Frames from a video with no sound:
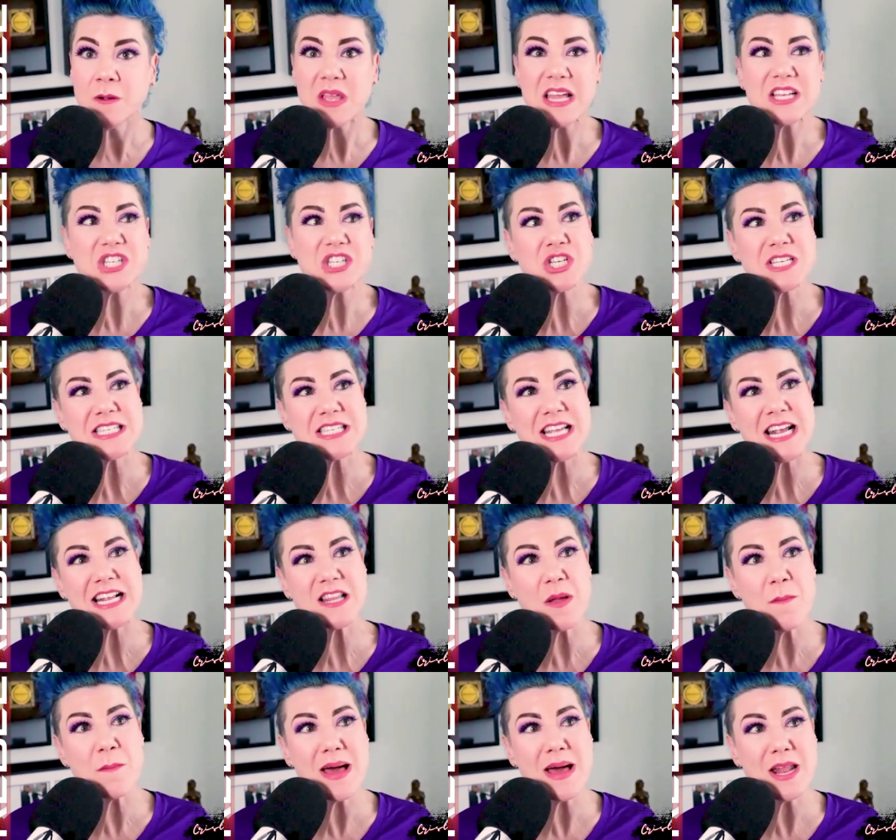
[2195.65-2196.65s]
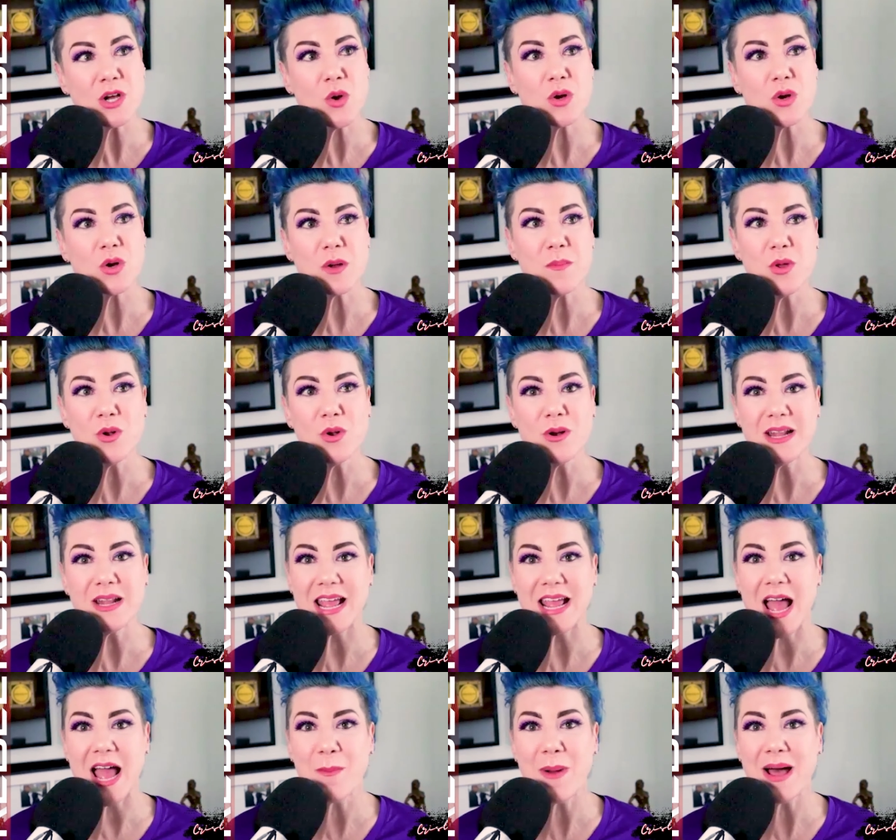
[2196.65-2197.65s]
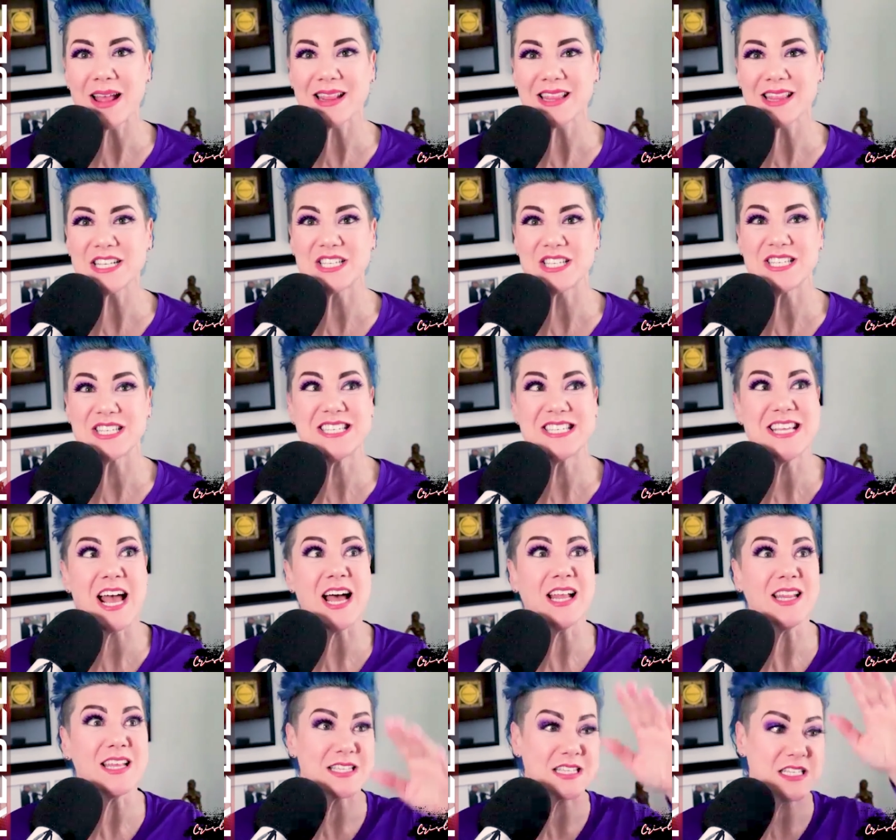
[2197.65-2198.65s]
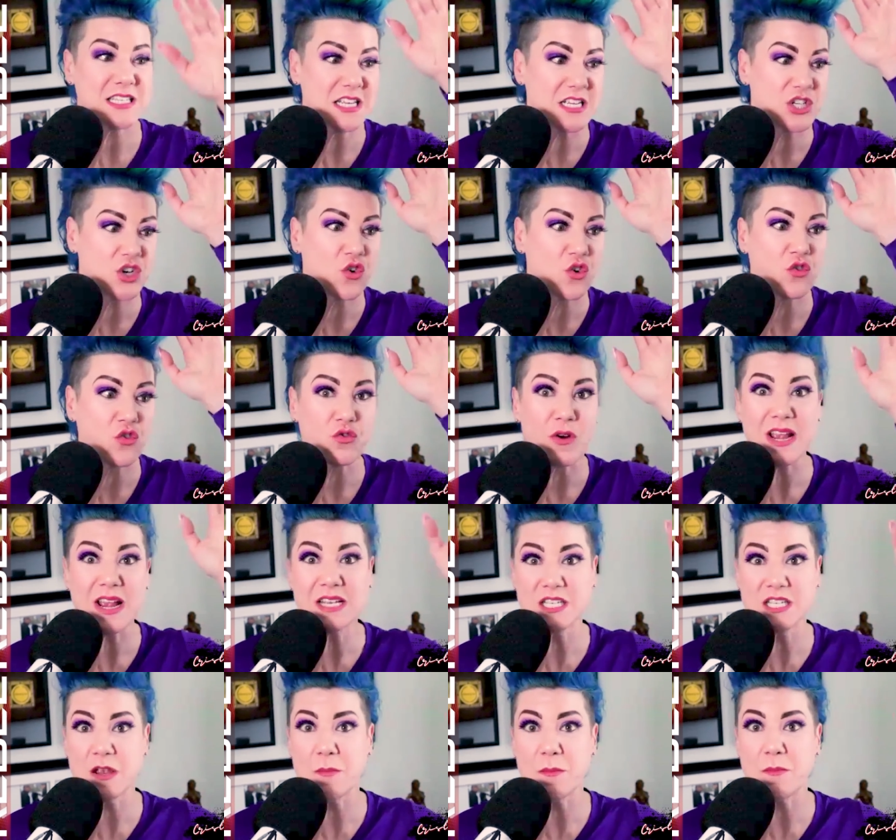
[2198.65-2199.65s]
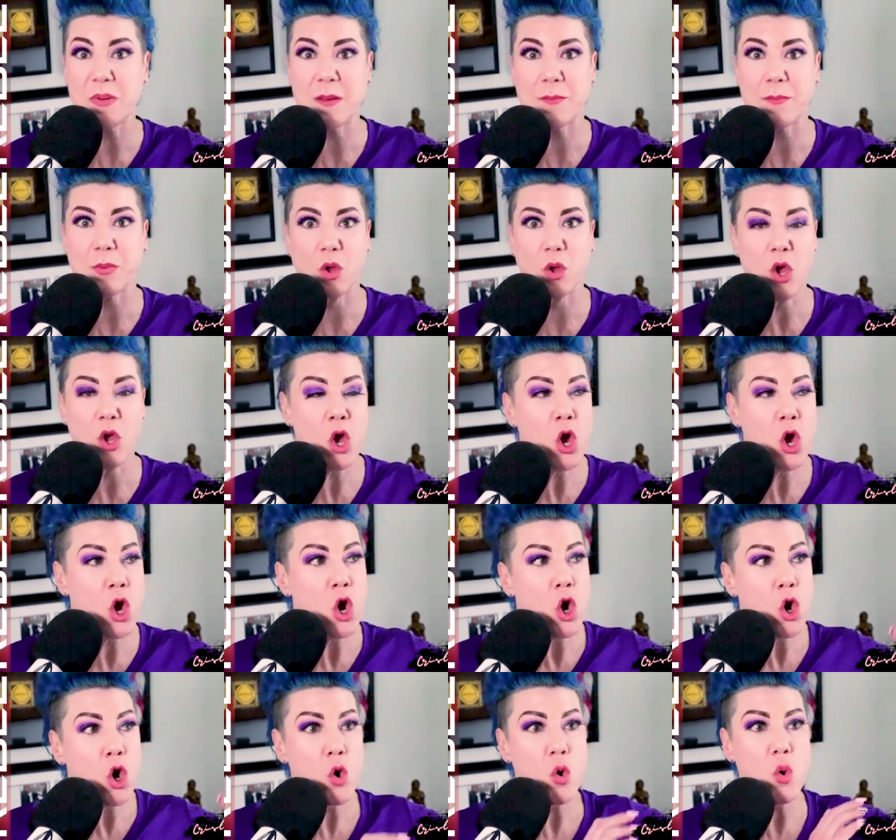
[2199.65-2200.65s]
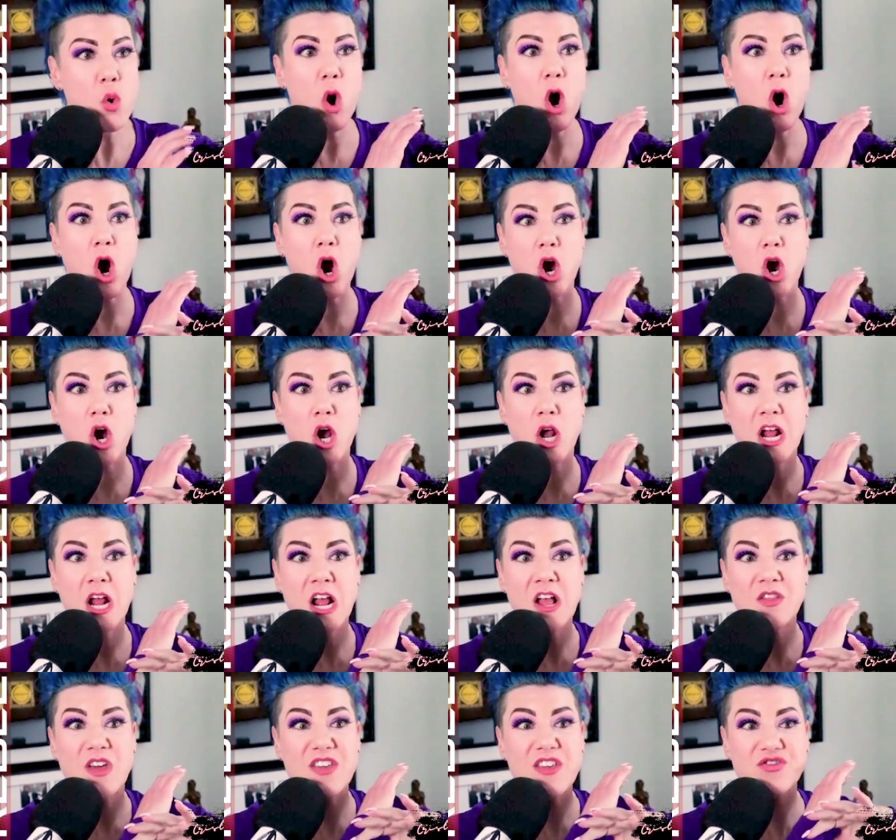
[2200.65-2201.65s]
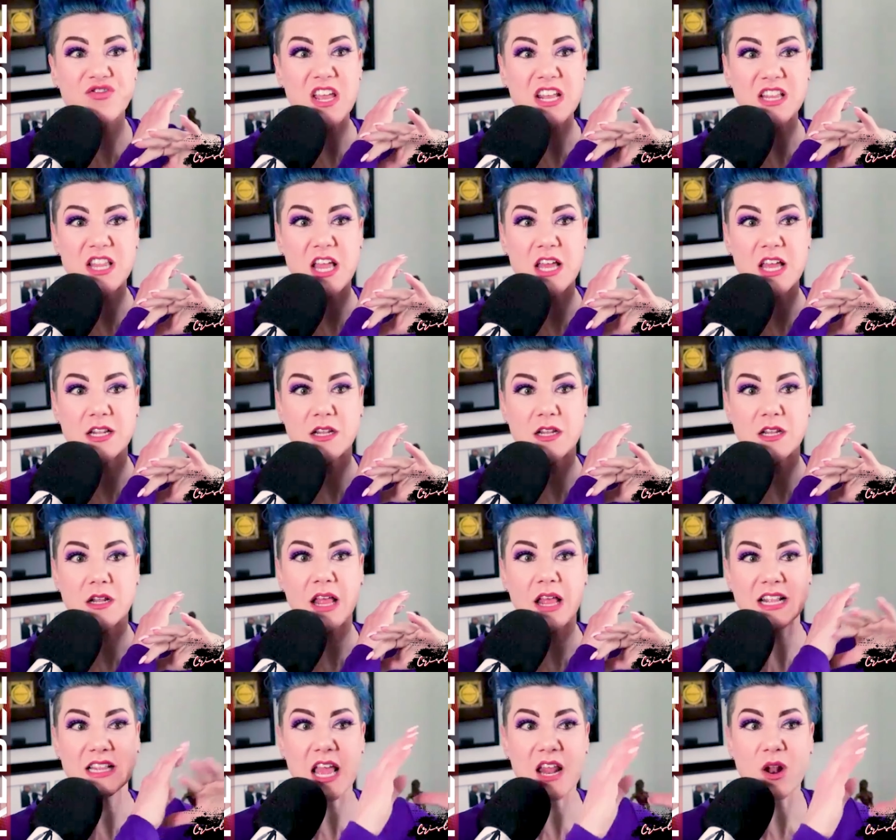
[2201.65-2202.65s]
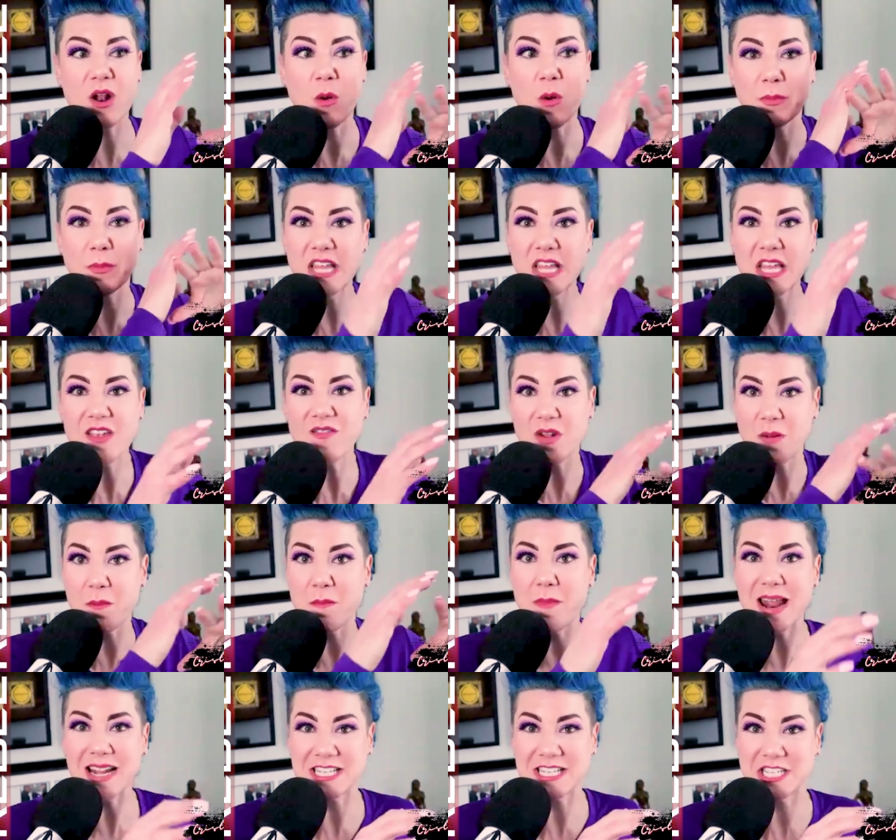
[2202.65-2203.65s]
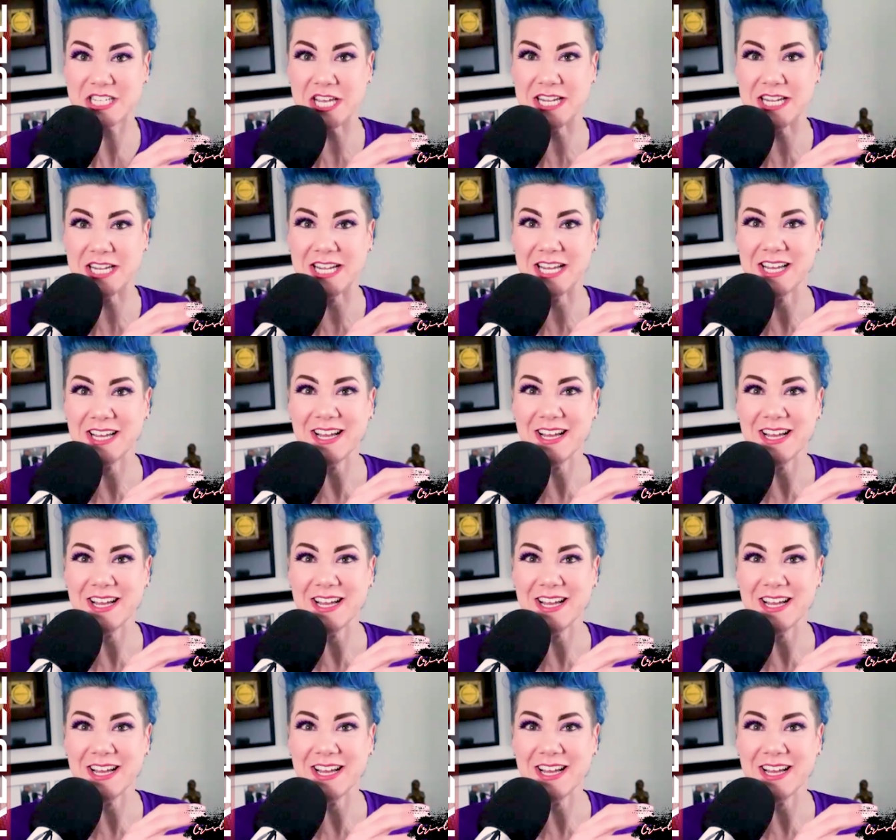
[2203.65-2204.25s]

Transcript: It's just like the medical community. How about these zealots, these crazy people who are, they think that like they don't believe in medicine